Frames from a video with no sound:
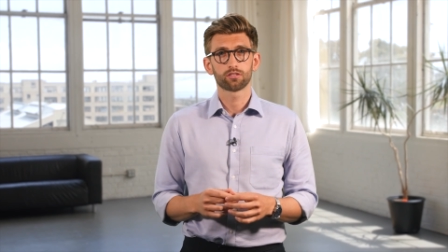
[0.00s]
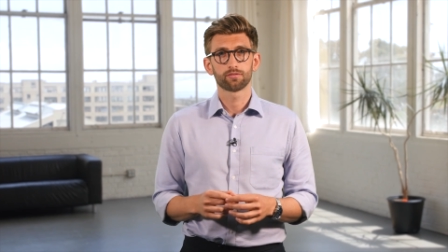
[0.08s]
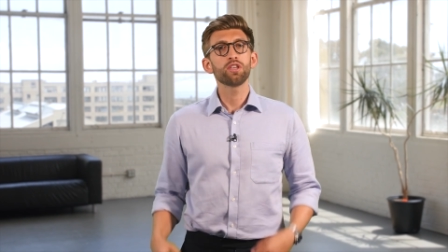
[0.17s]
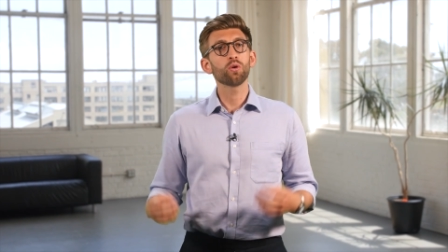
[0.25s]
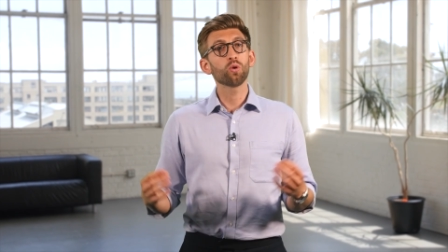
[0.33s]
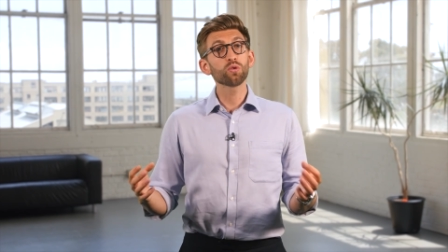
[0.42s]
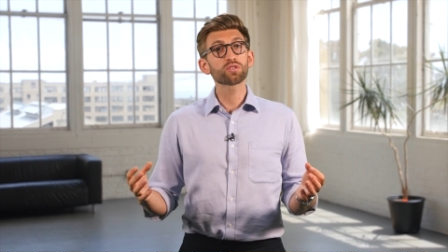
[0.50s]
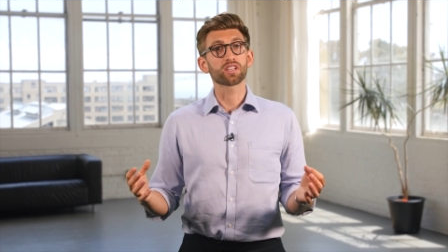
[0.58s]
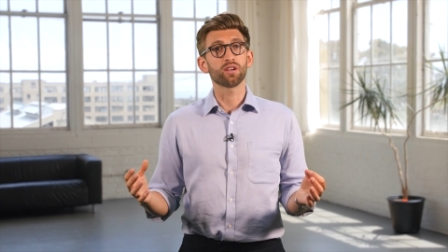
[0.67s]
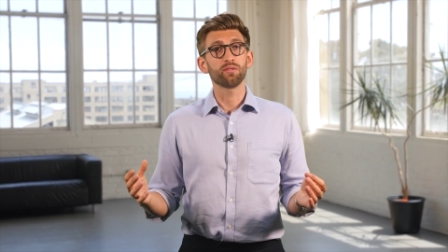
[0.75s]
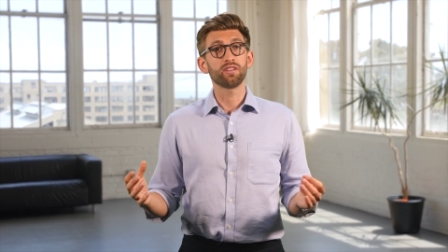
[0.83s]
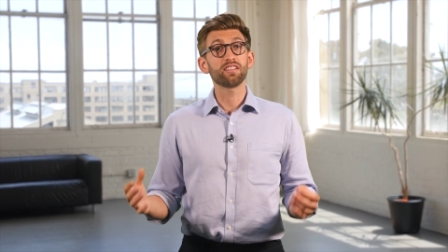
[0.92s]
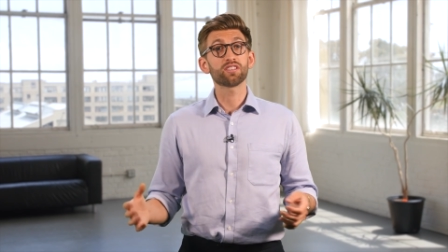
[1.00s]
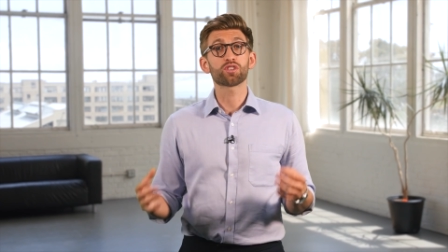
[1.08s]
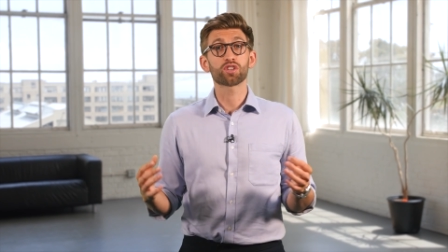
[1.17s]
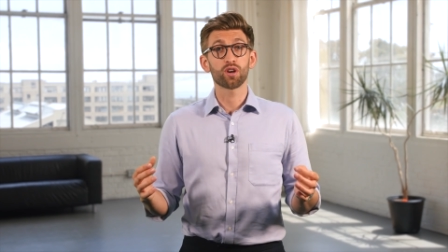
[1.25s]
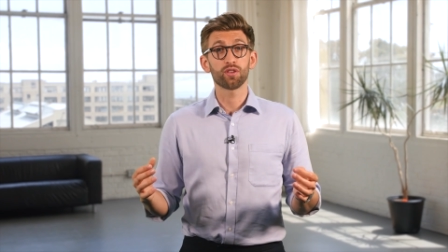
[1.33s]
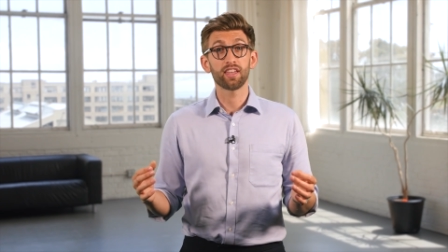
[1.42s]
You also need to
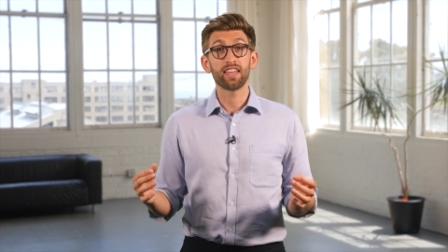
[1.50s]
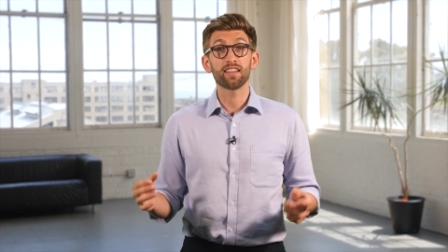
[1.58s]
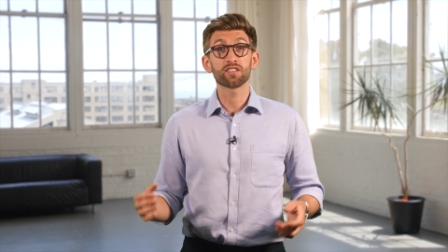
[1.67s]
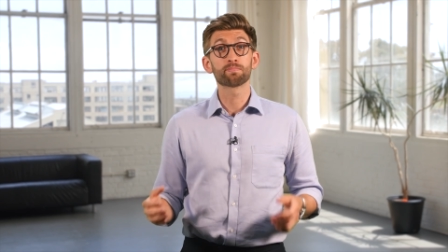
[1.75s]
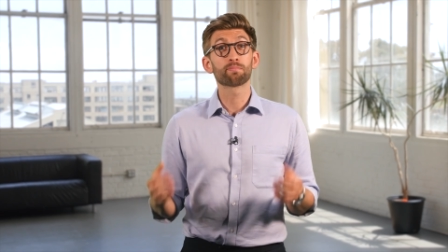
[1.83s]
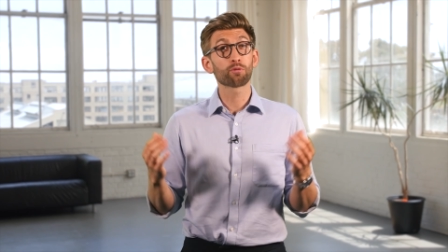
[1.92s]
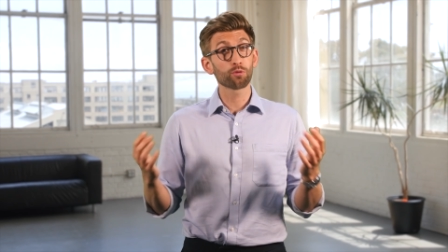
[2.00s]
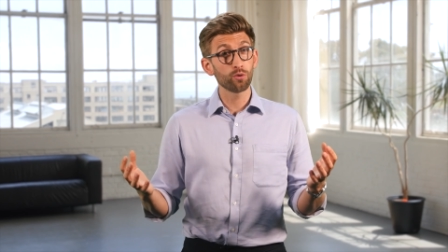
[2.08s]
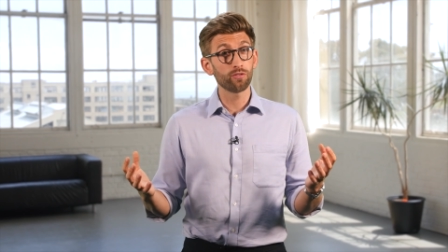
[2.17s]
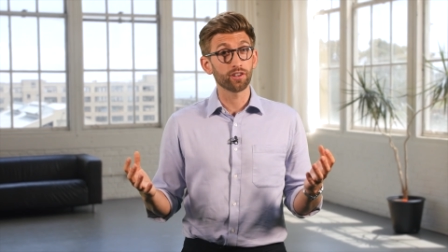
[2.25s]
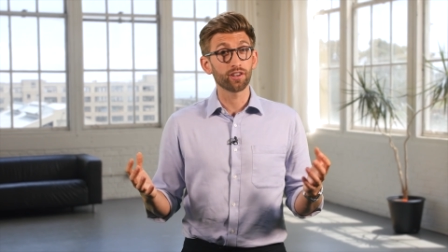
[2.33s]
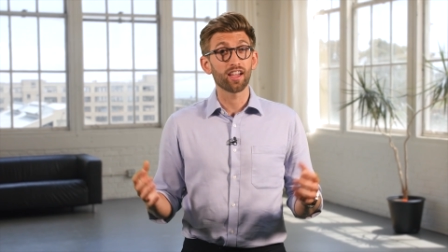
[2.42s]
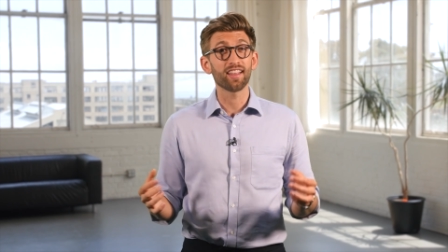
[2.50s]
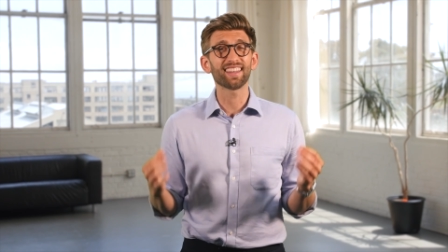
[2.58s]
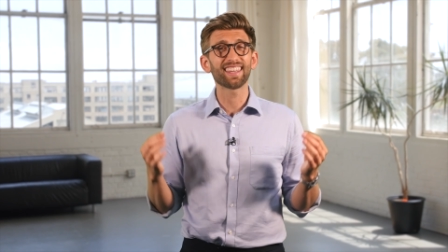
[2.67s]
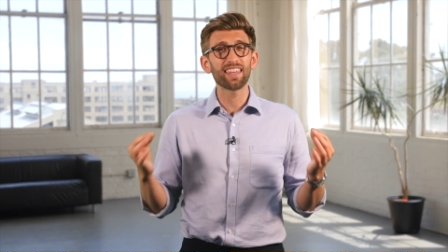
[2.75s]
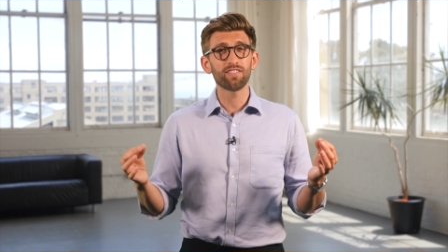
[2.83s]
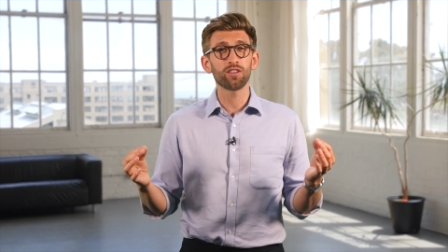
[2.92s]
show that it has proven and
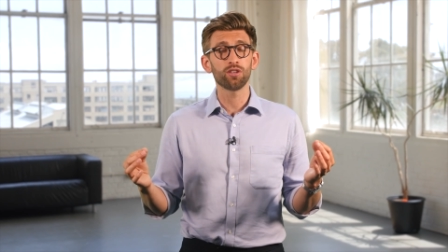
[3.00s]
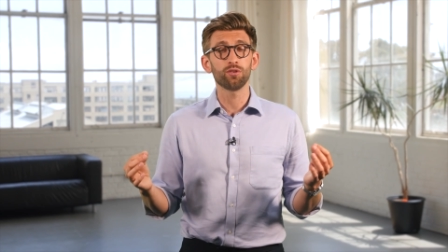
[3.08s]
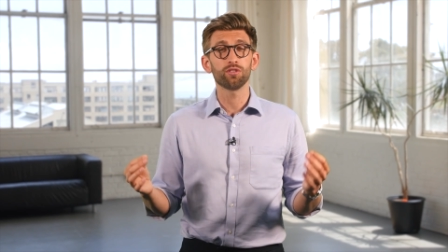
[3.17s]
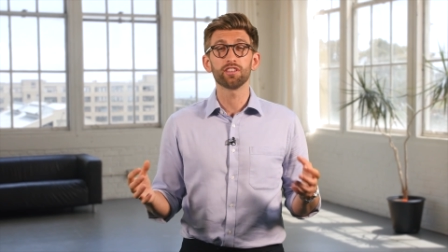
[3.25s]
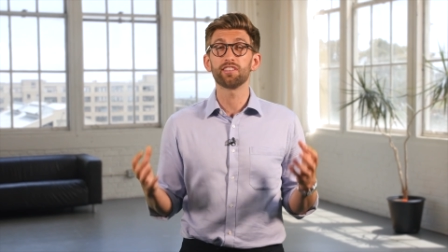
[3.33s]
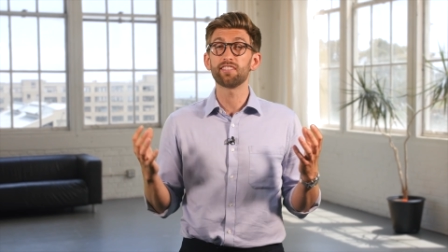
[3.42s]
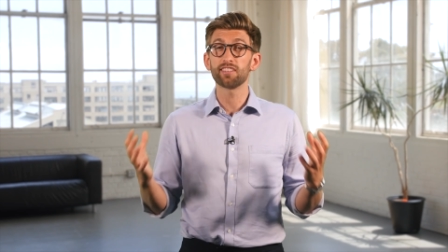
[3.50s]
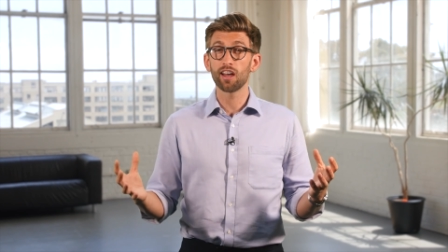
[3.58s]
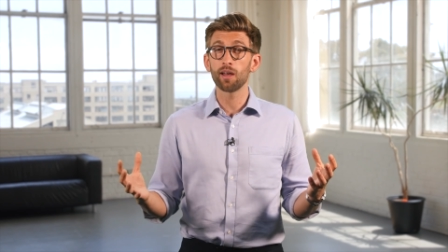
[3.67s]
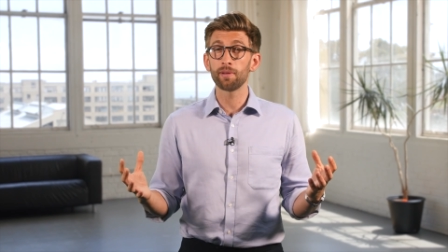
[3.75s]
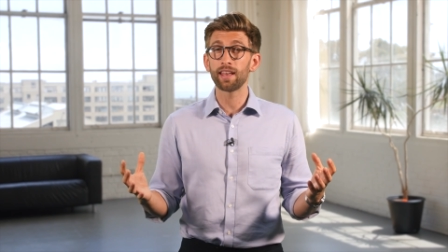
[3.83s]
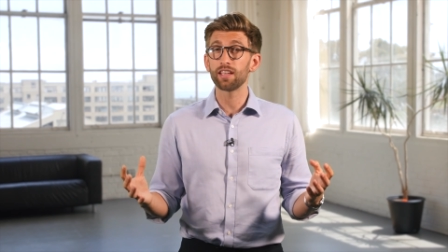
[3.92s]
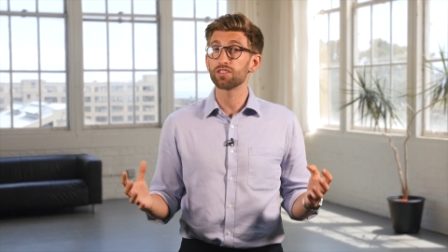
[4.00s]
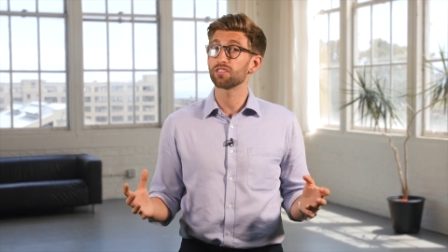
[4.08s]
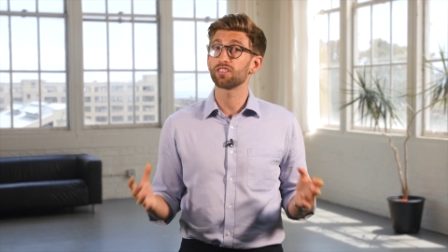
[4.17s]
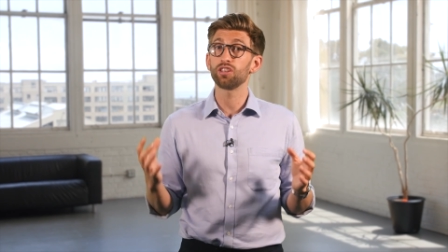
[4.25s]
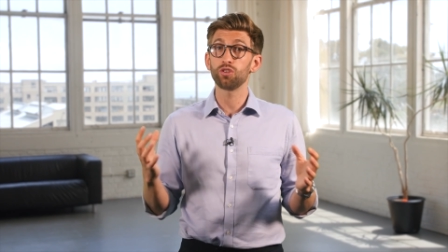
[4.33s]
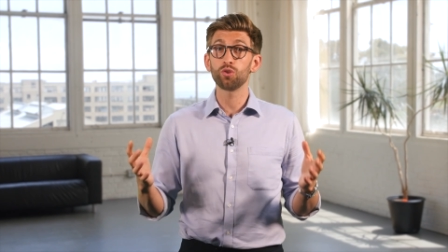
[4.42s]
given you the determination
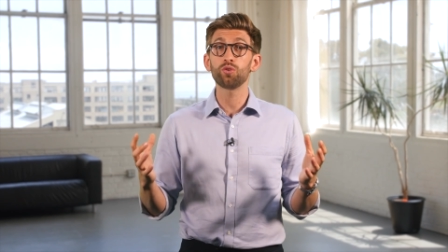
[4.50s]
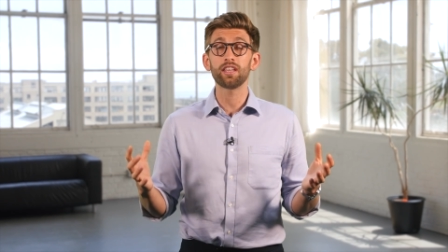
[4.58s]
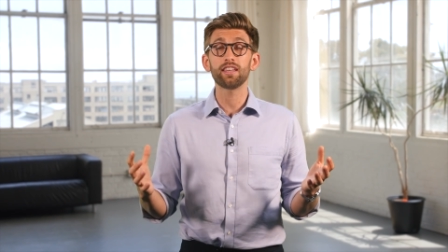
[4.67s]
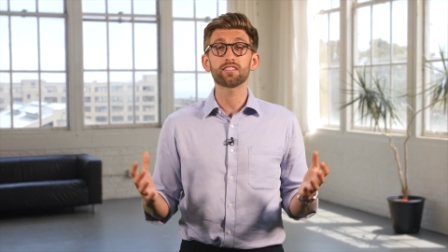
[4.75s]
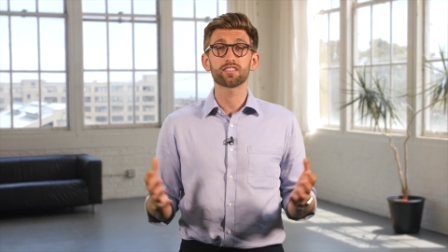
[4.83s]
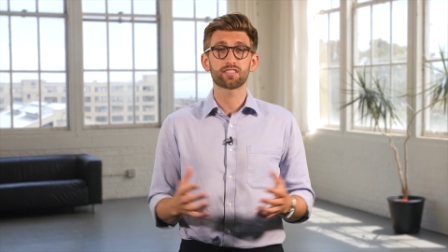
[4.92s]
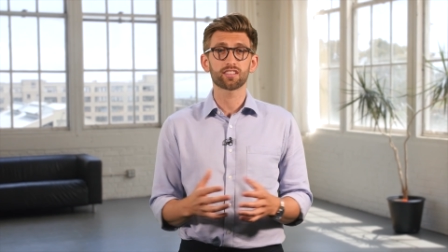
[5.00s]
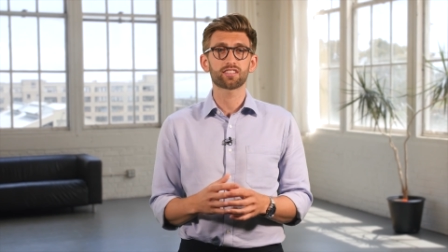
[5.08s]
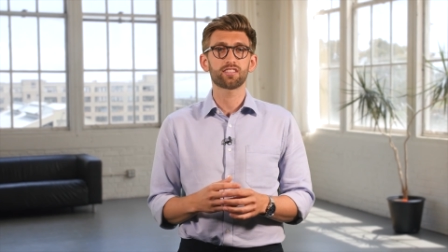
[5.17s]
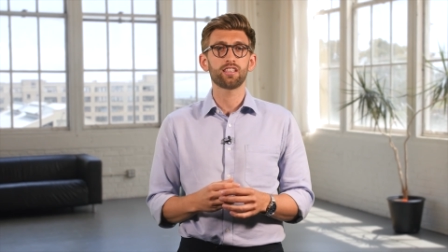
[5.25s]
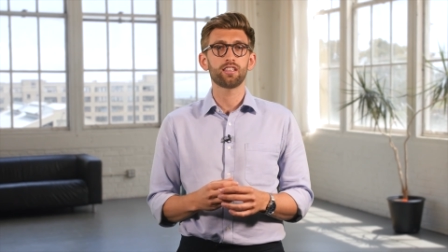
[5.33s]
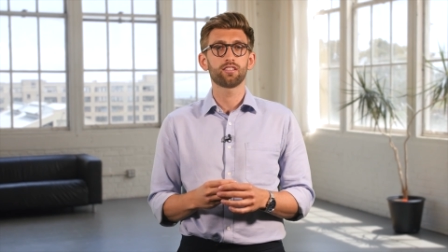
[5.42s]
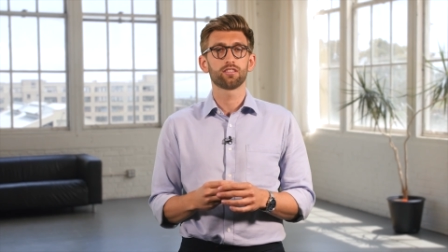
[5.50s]
that you need to succeed.